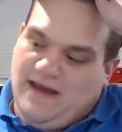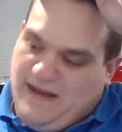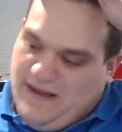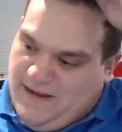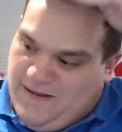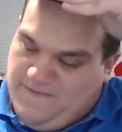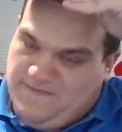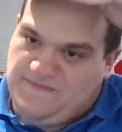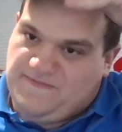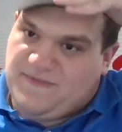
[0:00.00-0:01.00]

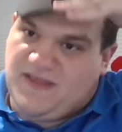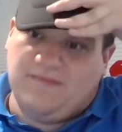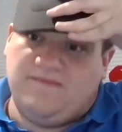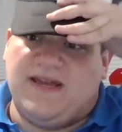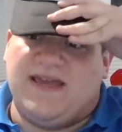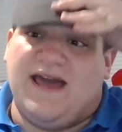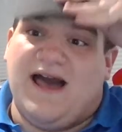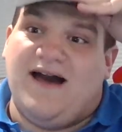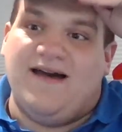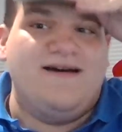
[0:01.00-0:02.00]
But
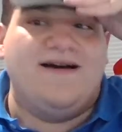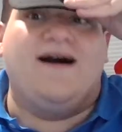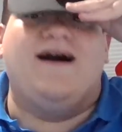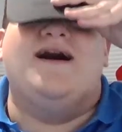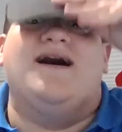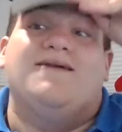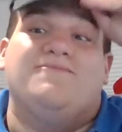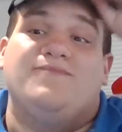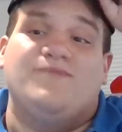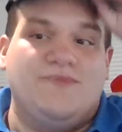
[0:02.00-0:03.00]
yeah.
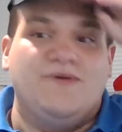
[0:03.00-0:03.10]
And